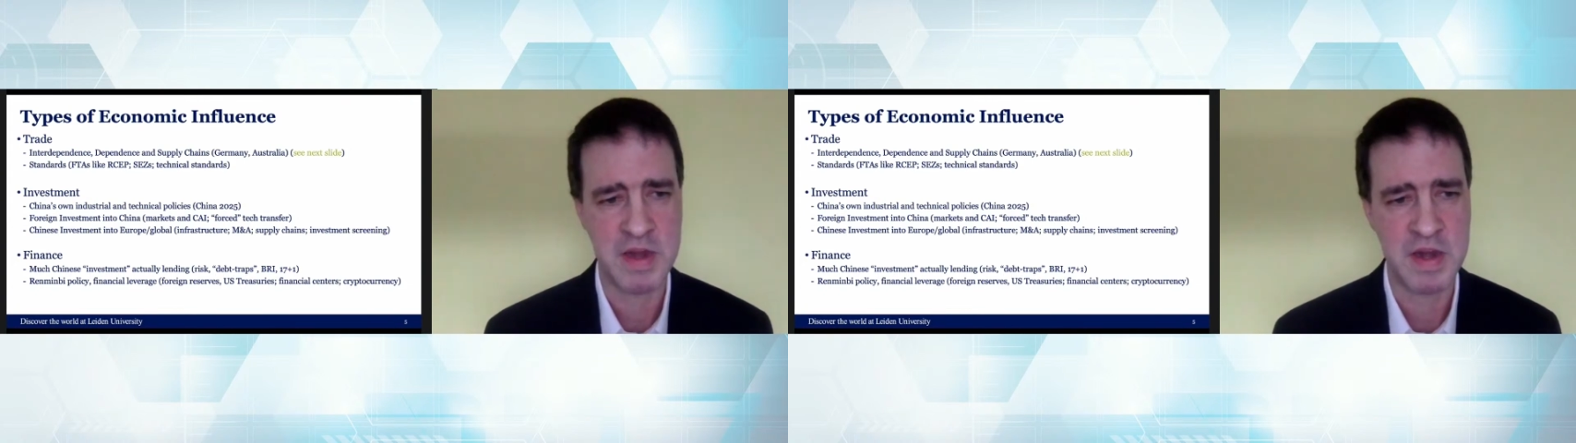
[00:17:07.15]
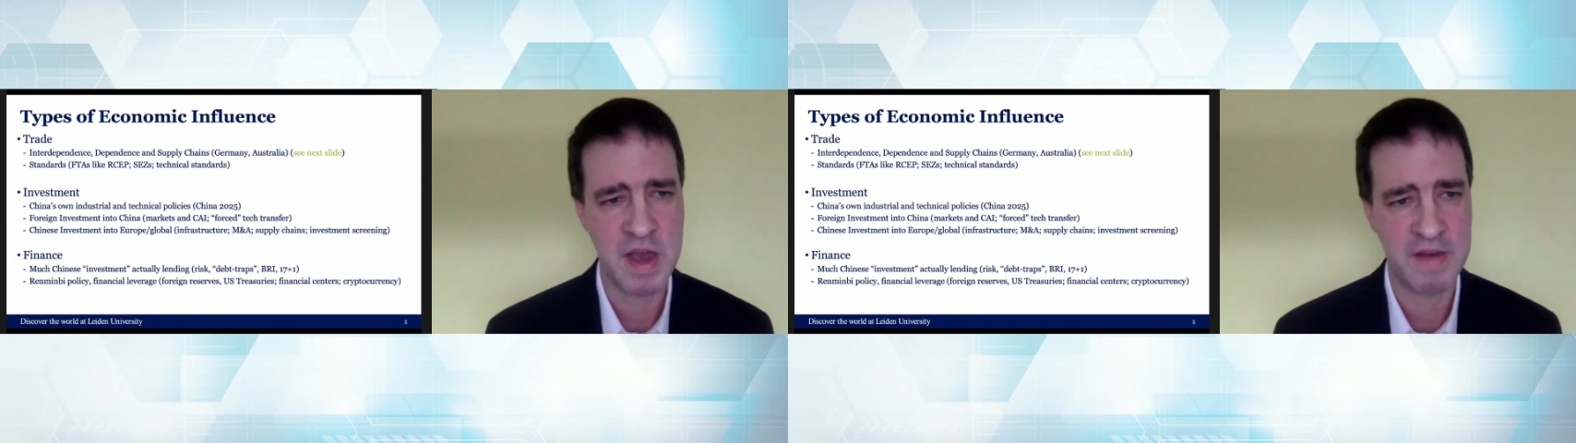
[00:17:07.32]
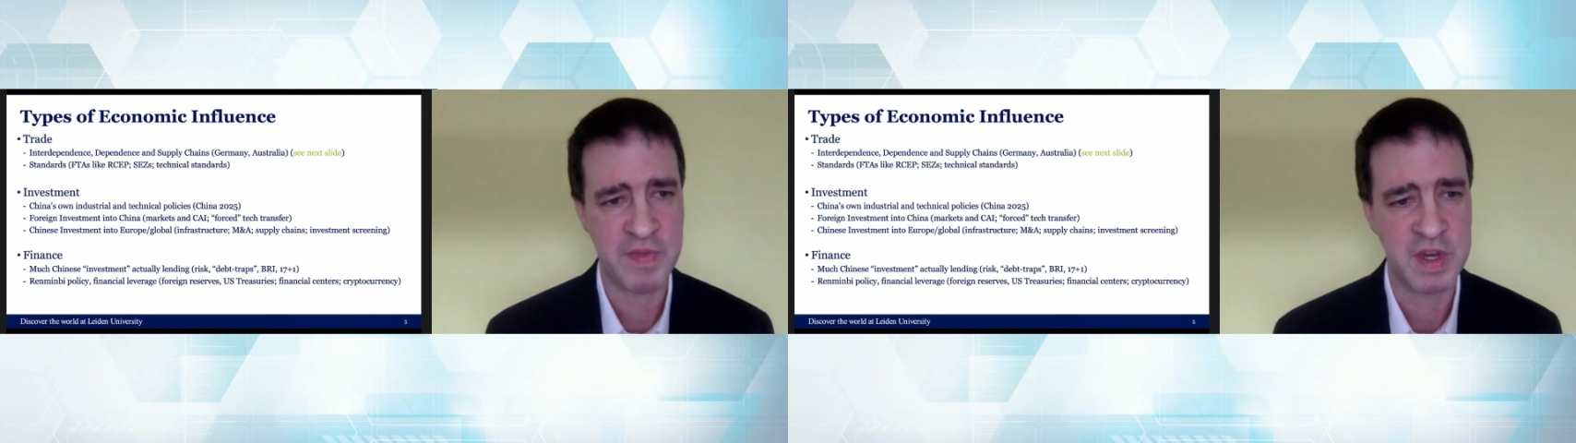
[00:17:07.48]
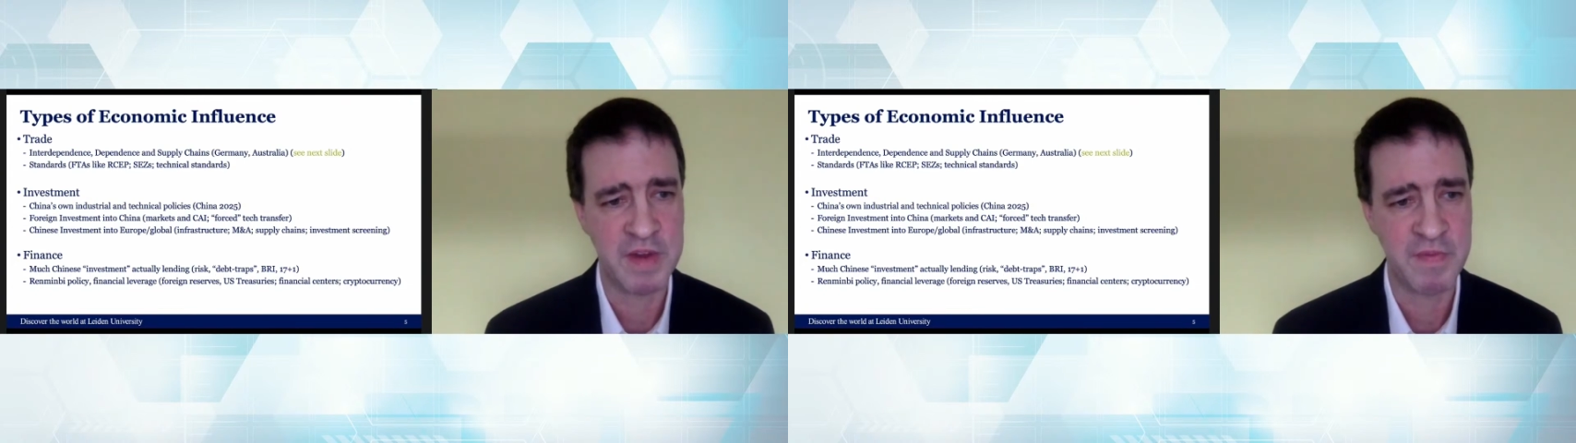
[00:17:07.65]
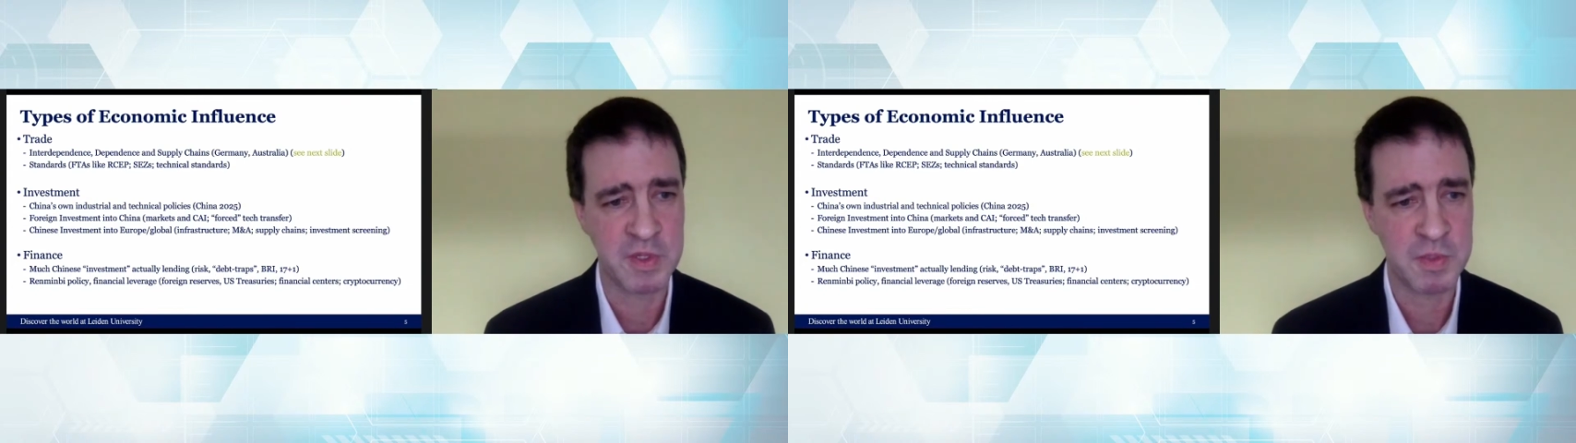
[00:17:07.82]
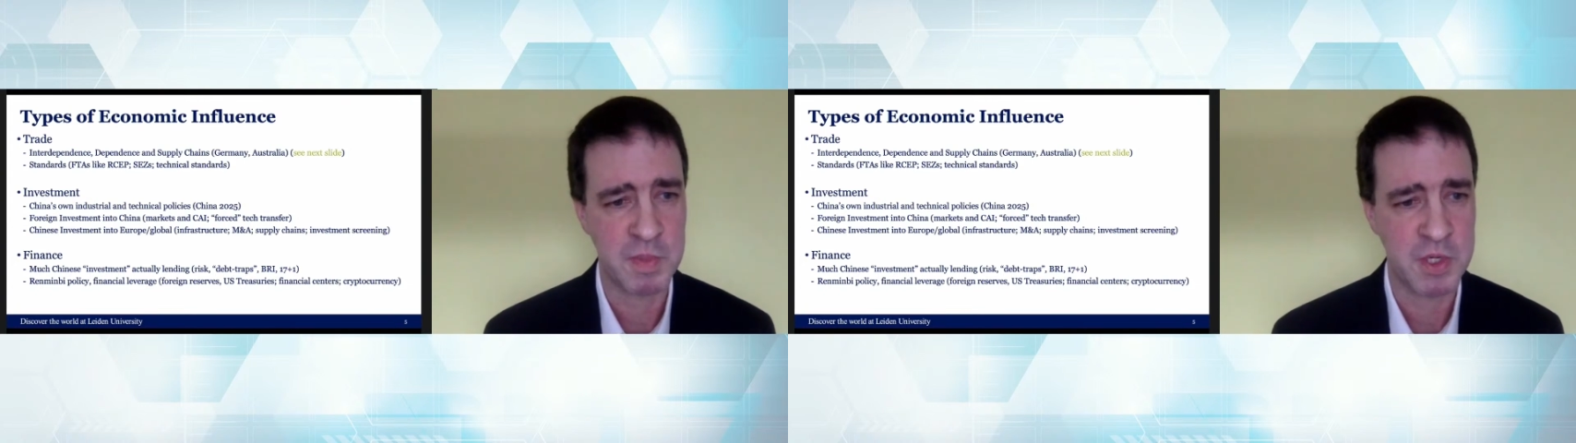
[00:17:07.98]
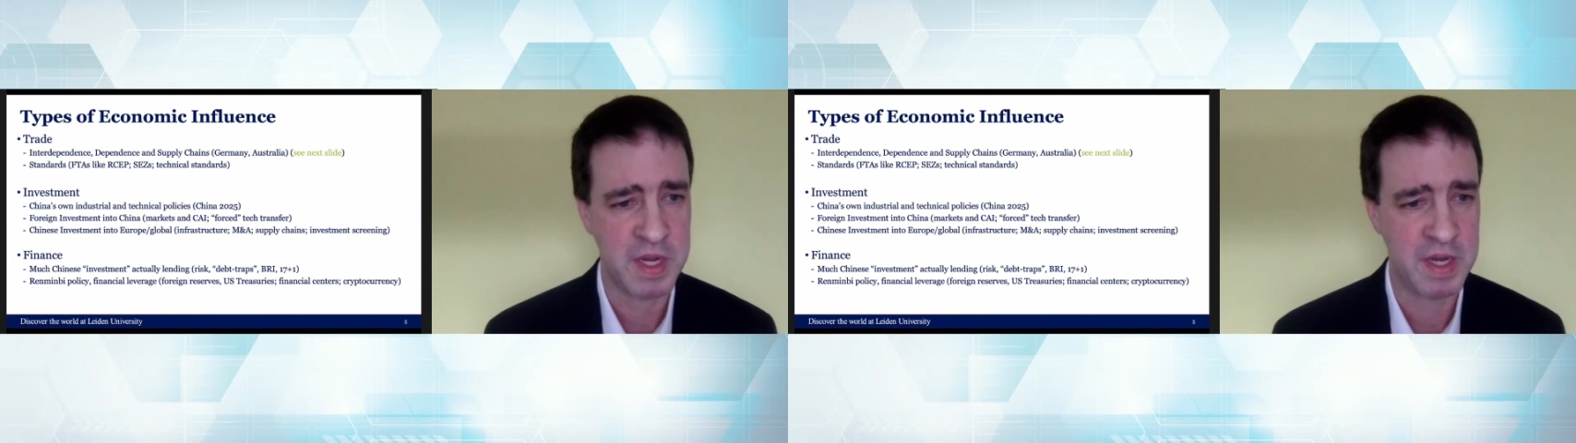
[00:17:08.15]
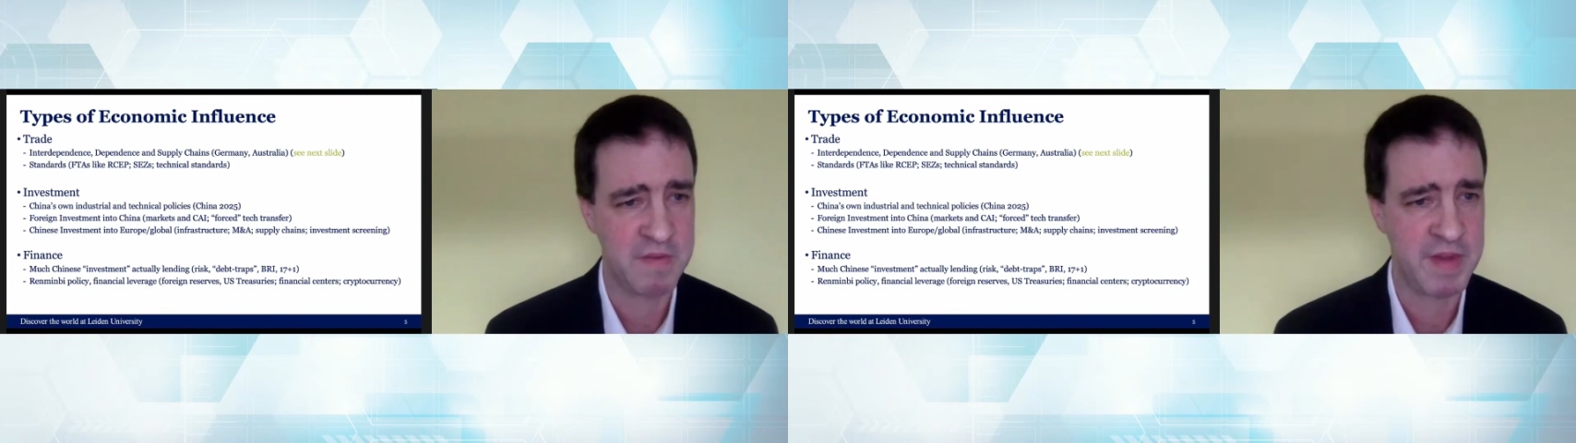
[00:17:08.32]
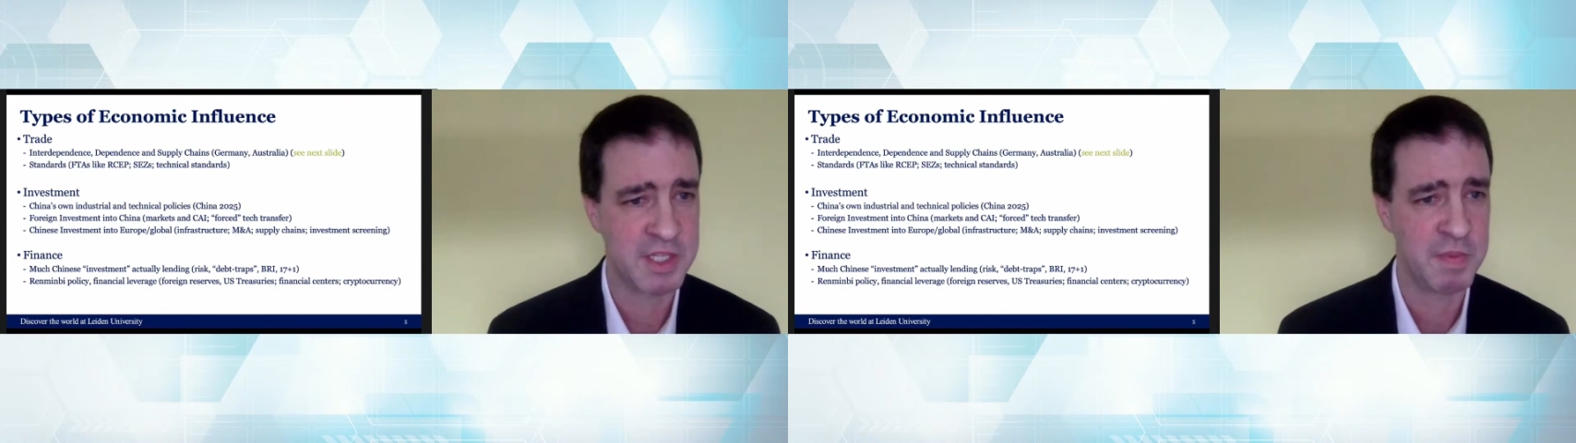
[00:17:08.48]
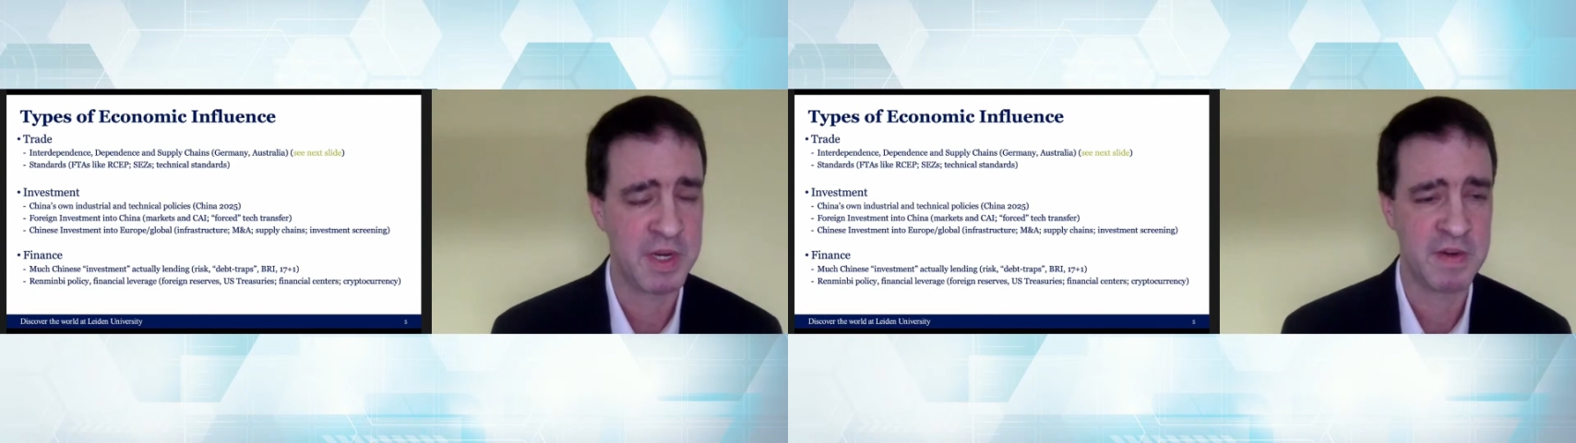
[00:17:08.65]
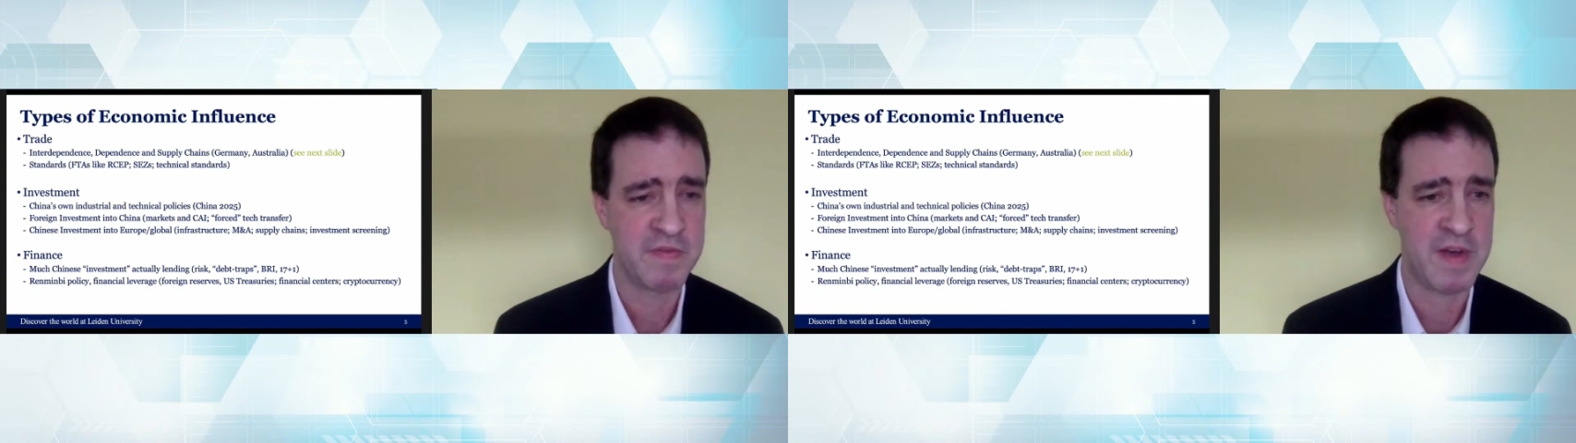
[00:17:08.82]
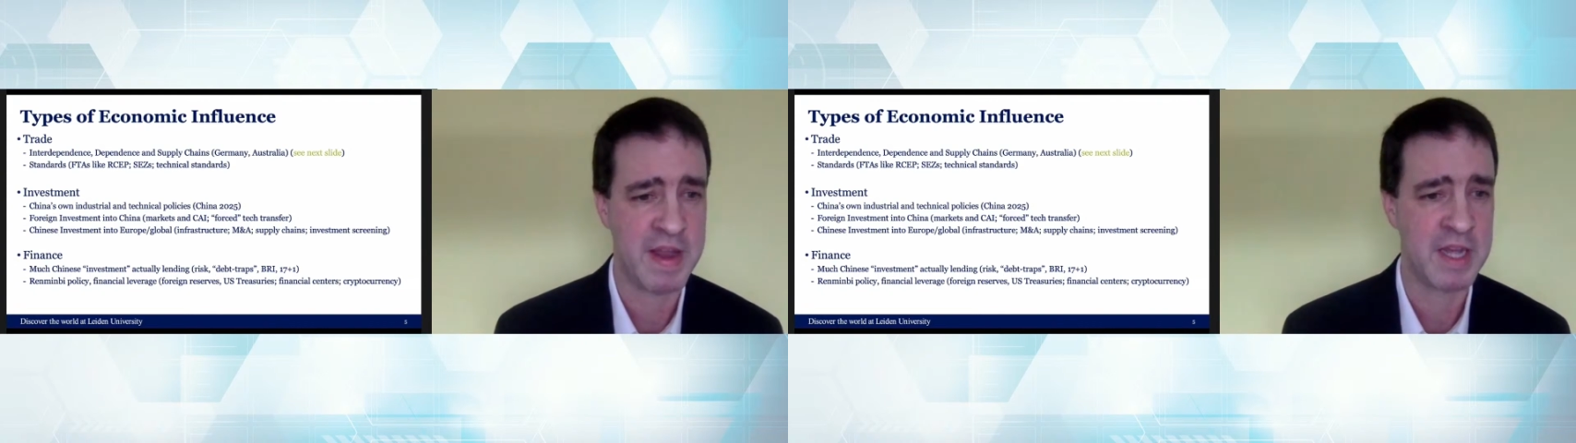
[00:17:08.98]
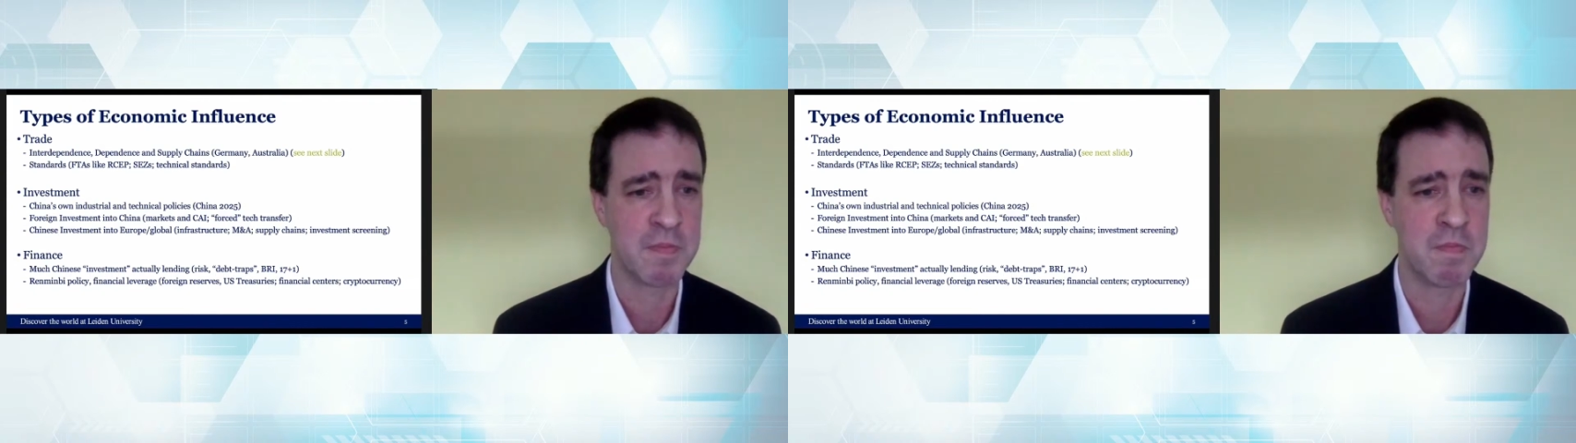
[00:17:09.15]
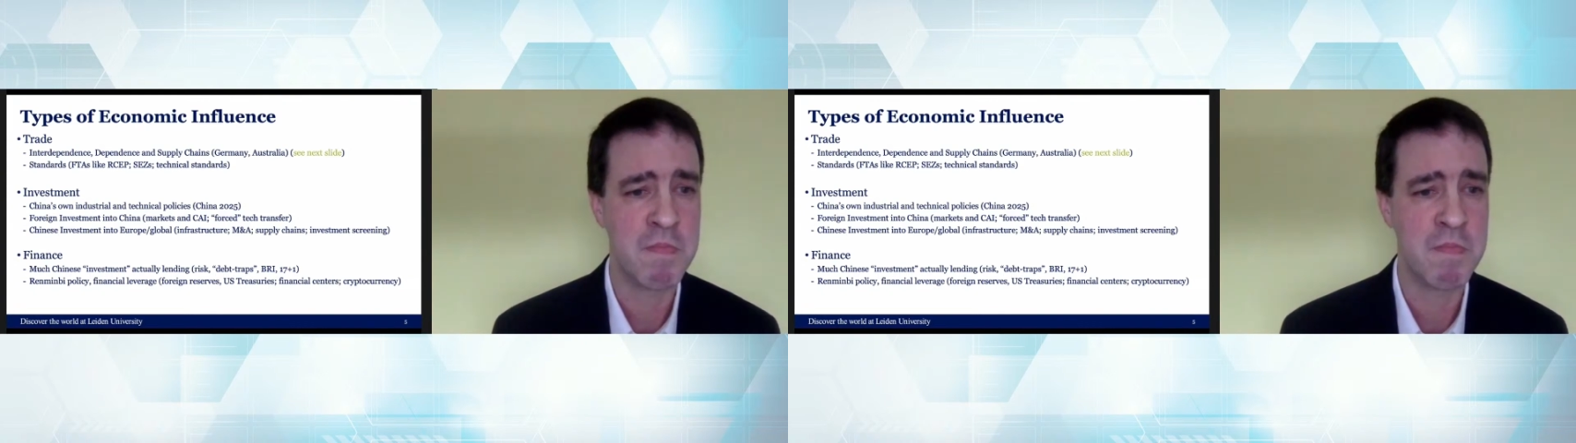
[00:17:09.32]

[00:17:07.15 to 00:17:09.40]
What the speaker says: enough the difference between investment and finance.